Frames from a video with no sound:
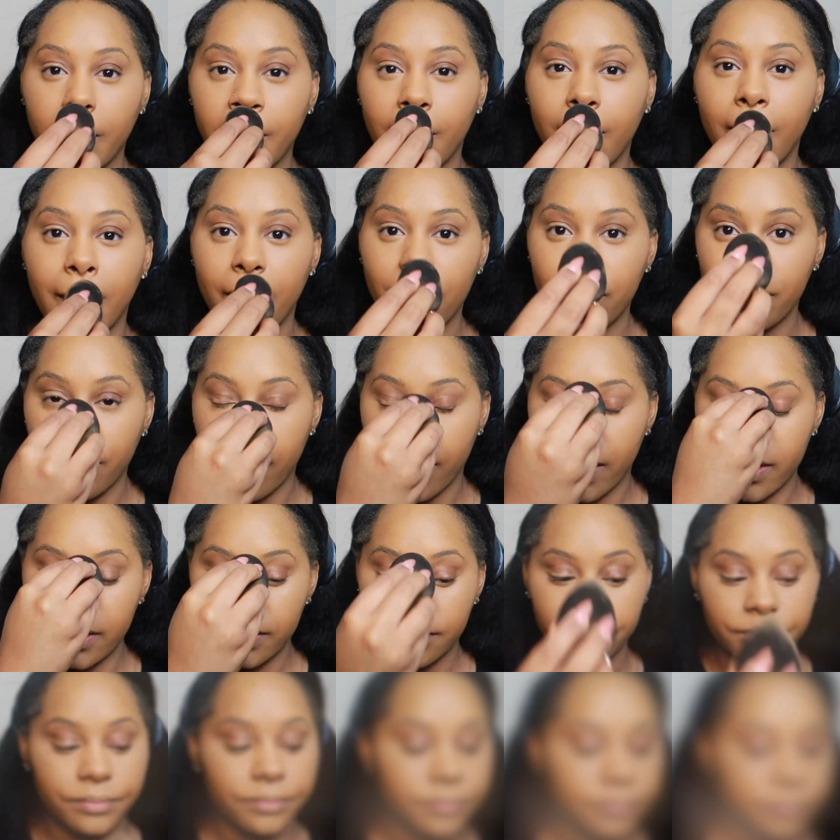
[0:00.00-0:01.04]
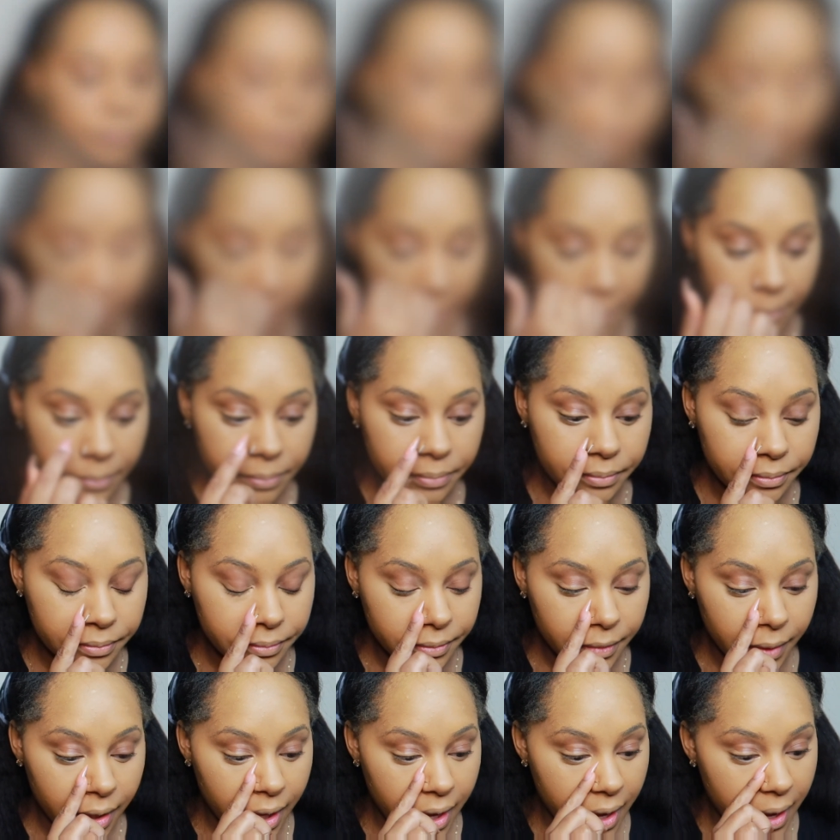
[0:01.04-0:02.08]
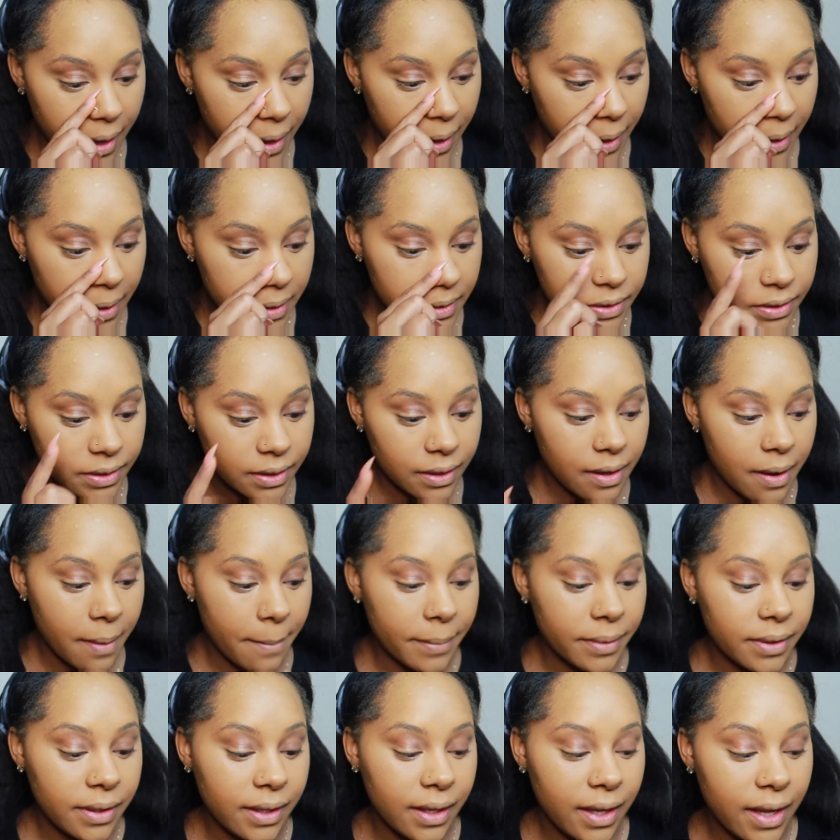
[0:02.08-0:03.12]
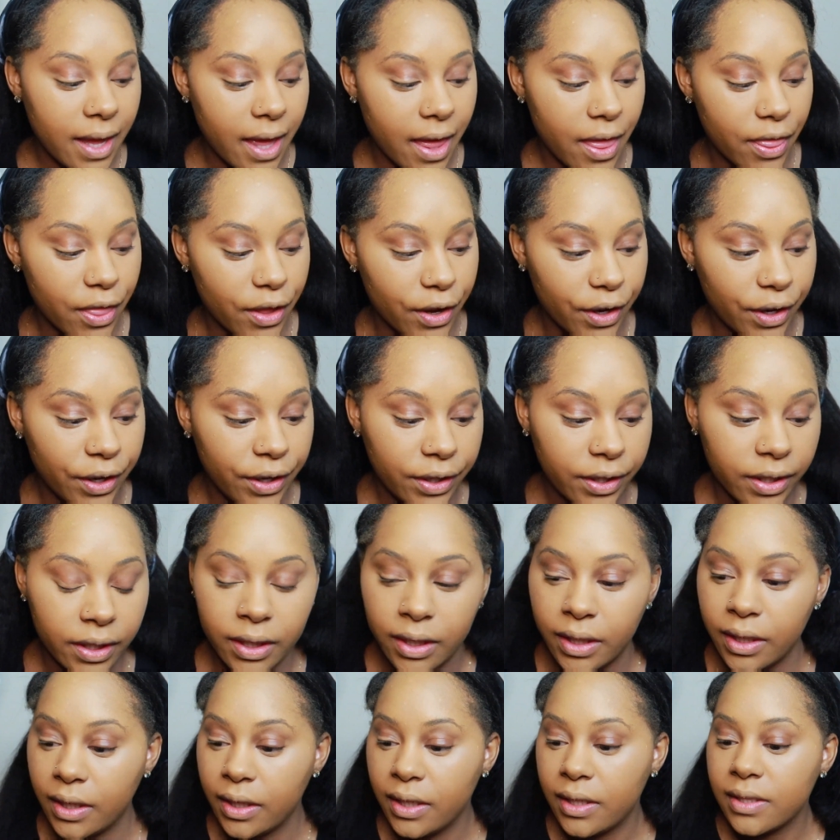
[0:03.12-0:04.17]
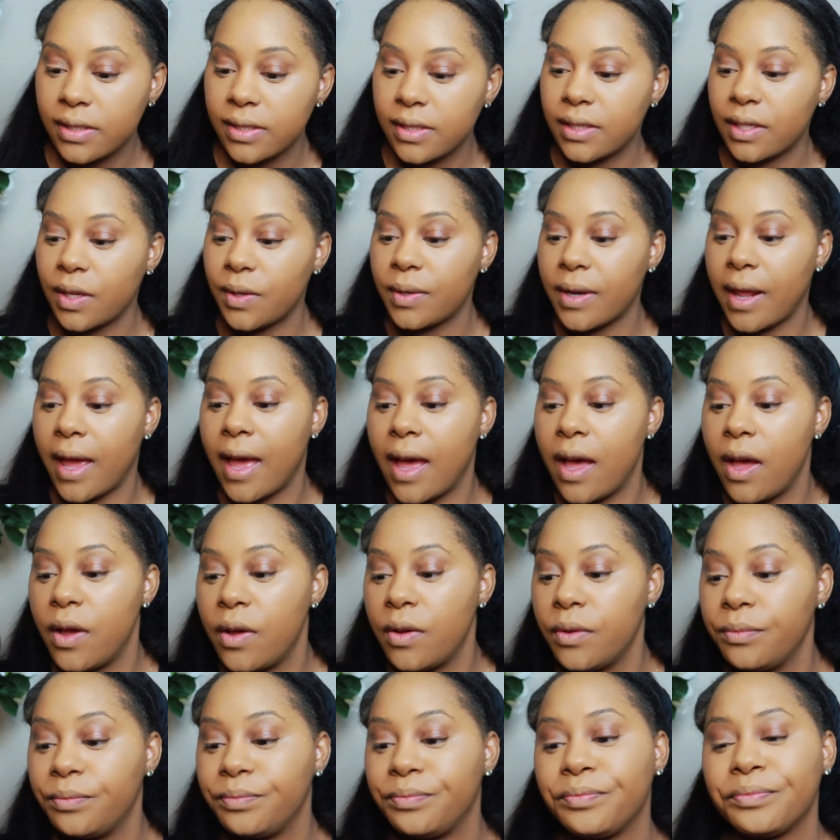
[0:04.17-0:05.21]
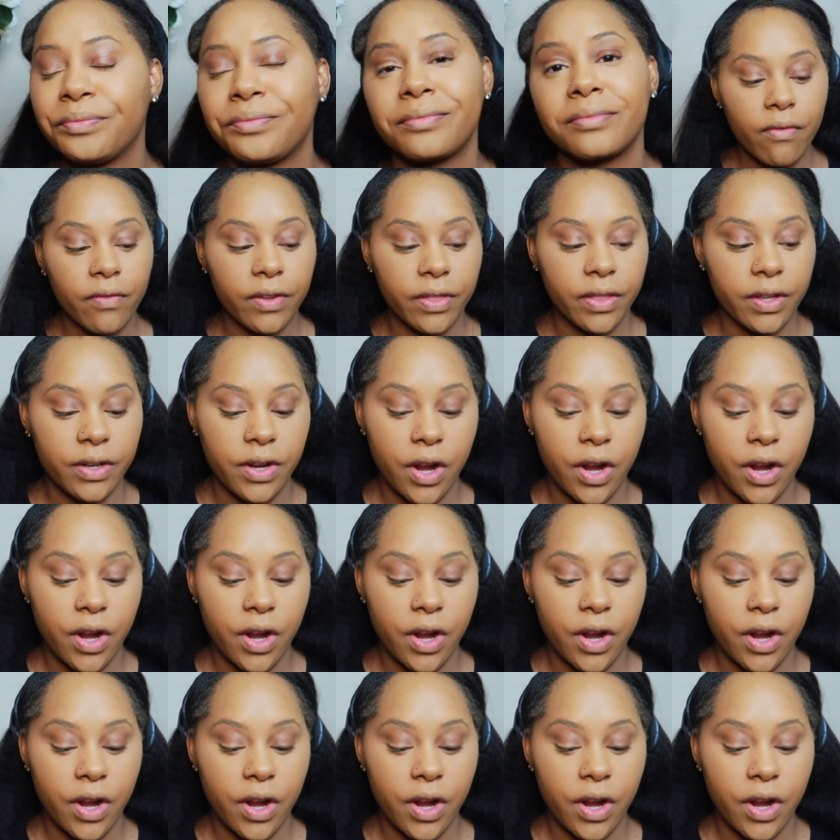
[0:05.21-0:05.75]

All right, okay, coming together. So now for the